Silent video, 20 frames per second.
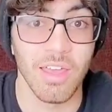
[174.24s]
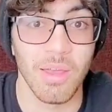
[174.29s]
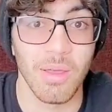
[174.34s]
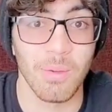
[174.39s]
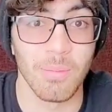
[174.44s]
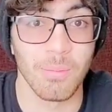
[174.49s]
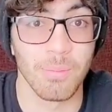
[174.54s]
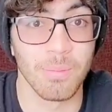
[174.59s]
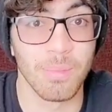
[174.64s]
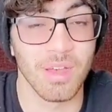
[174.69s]

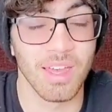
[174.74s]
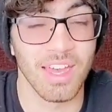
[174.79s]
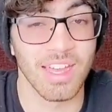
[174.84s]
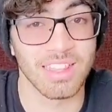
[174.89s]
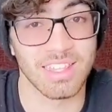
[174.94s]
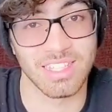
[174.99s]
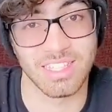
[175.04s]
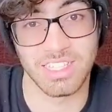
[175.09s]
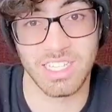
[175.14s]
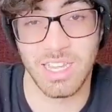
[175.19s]
But
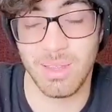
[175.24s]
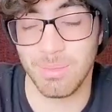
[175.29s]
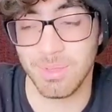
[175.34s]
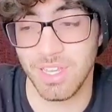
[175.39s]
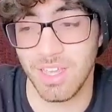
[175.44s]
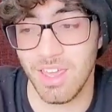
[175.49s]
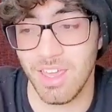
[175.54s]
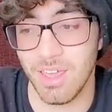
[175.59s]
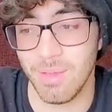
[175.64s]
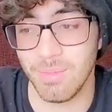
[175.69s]
at the same
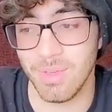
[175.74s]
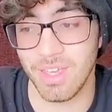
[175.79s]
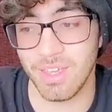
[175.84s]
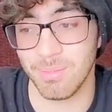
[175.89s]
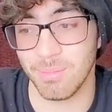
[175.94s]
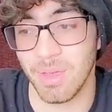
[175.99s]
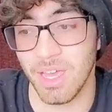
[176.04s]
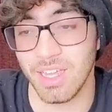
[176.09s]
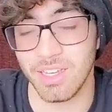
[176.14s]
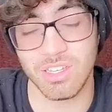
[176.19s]
time, it
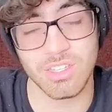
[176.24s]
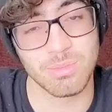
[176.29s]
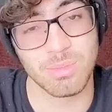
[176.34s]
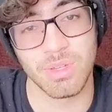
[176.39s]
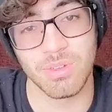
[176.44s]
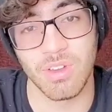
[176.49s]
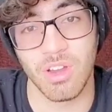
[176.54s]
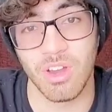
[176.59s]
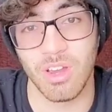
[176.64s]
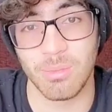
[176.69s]
might just
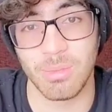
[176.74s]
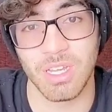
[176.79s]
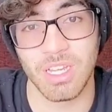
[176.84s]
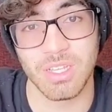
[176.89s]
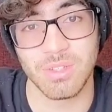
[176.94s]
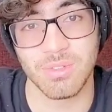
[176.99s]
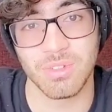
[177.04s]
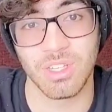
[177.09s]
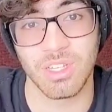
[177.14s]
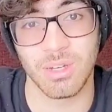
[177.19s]
be very
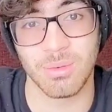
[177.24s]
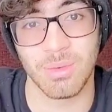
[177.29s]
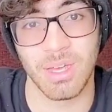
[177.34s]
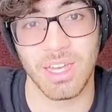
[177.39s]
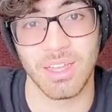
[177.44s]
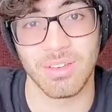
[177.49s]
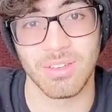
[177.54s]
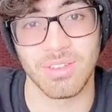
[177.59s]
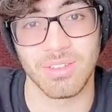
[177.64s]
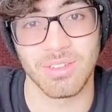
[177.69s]
peaceful, and it
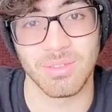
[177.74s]
might,